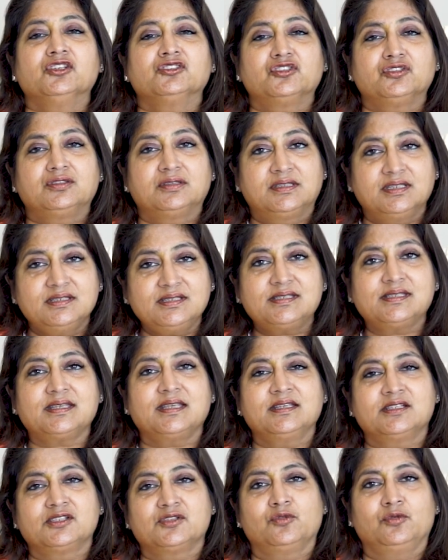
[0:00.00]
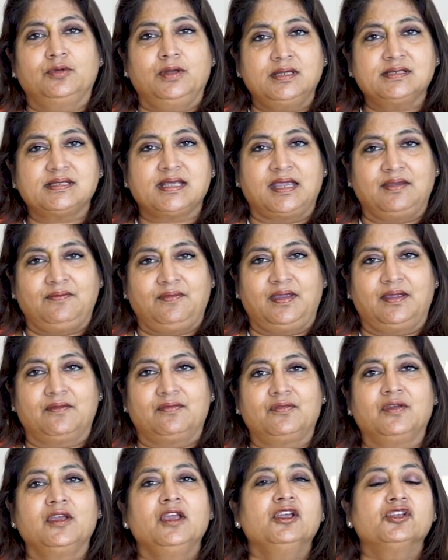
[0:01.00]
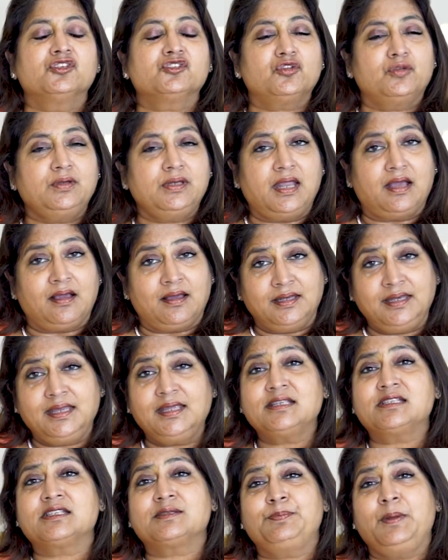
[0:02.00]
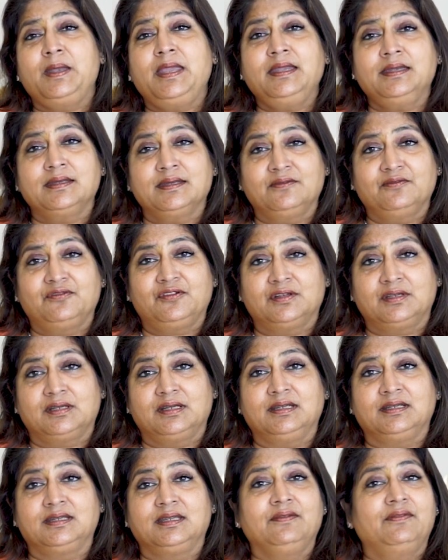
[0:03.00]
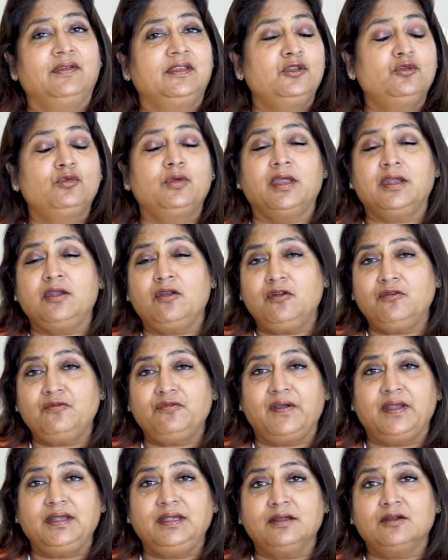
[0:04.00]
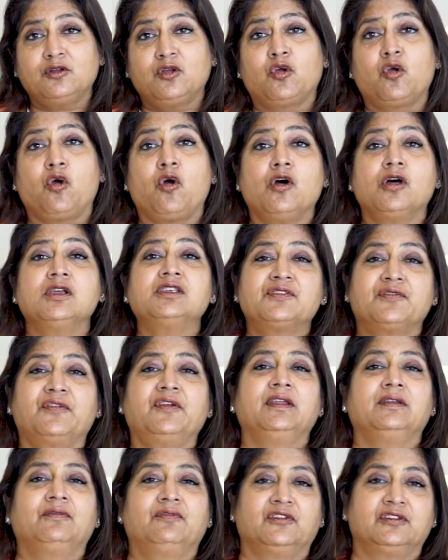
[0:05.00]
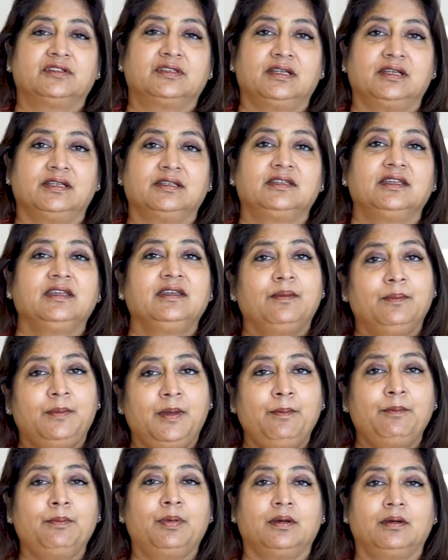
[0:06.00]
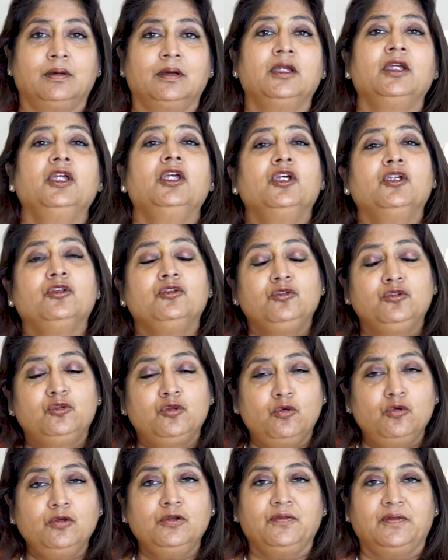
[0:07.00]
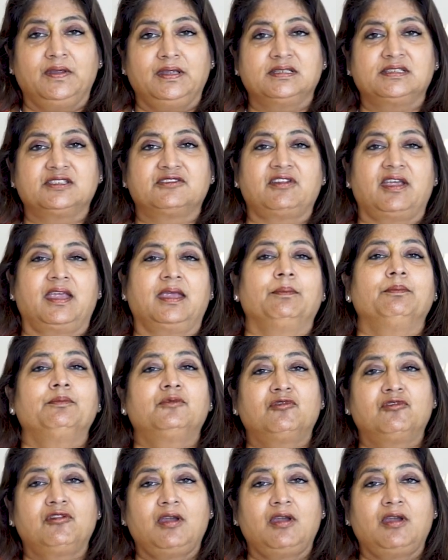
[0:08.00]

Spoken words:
So this is known as IVF. So in unexplained infertility, when you cannot find a cause for infertility, remember, don't waste time.